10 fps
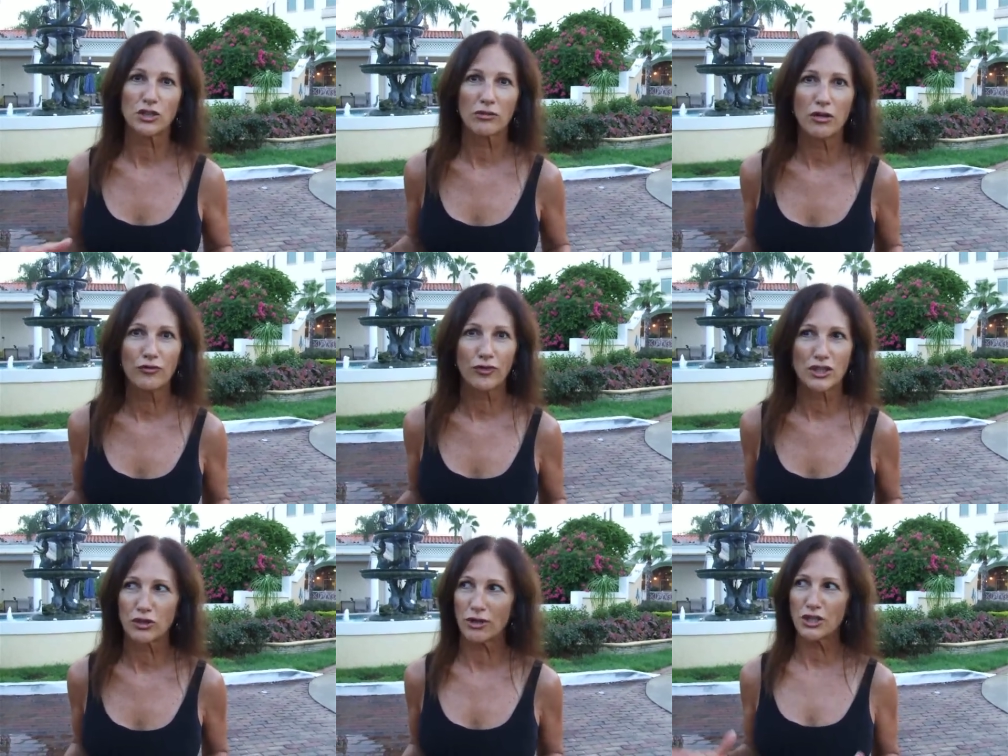your own
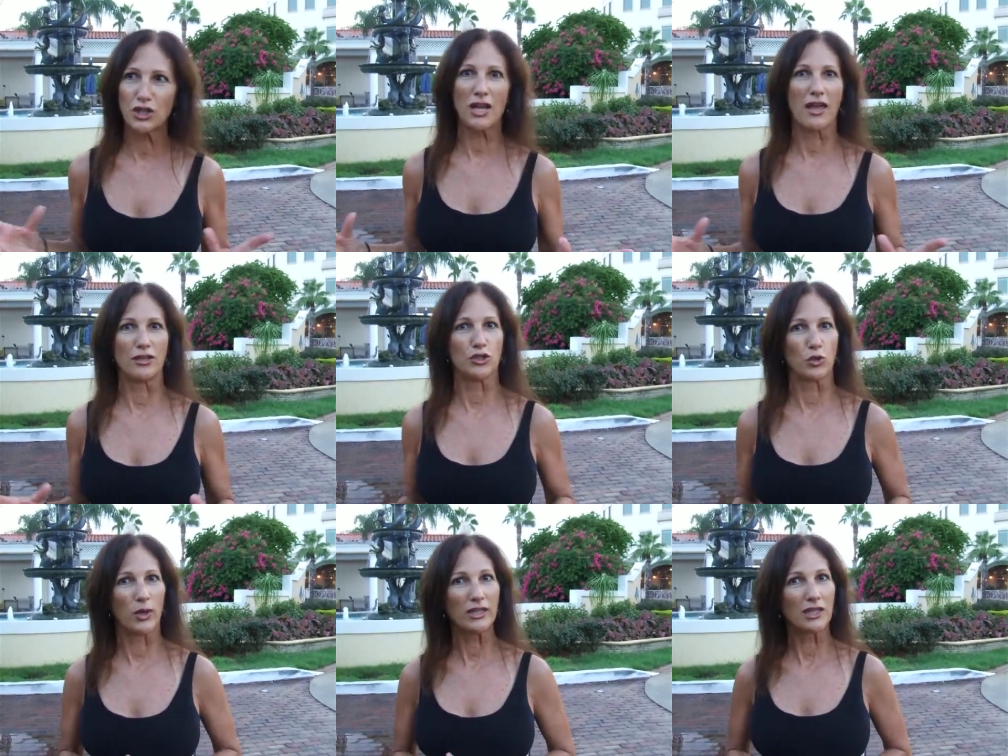frustration, and
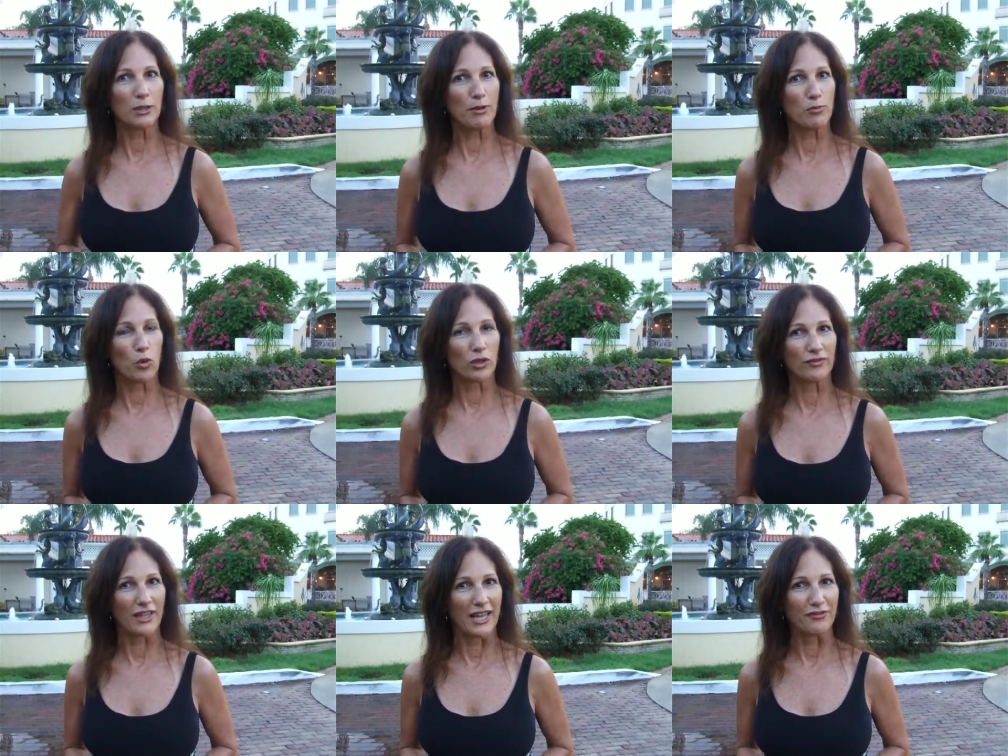enjoy a little bit more
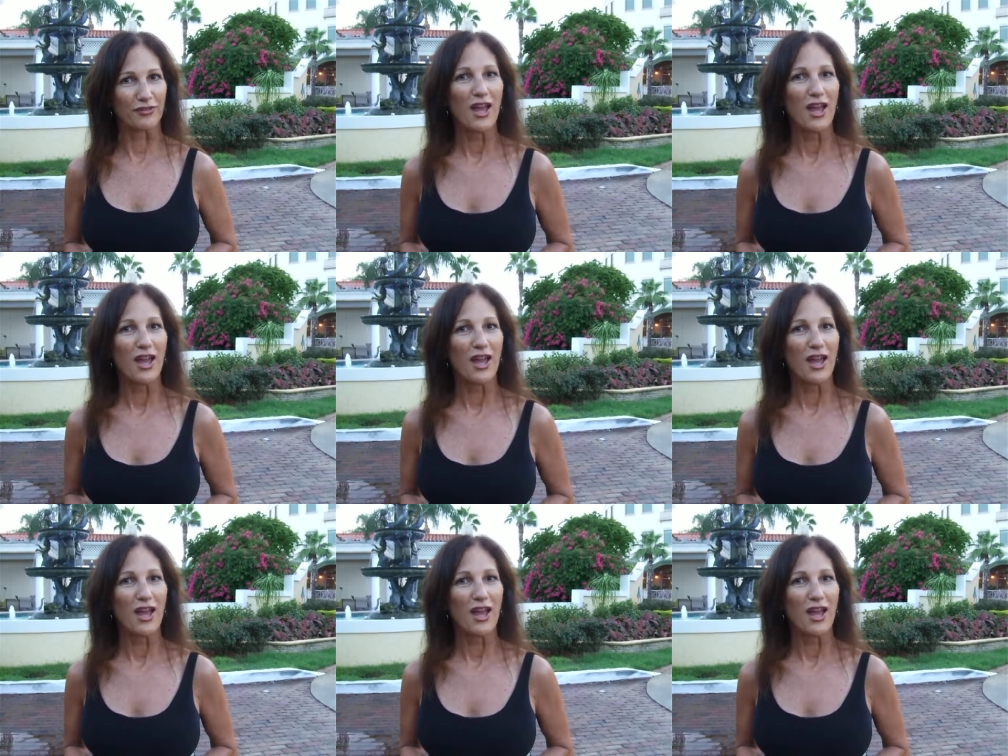of life.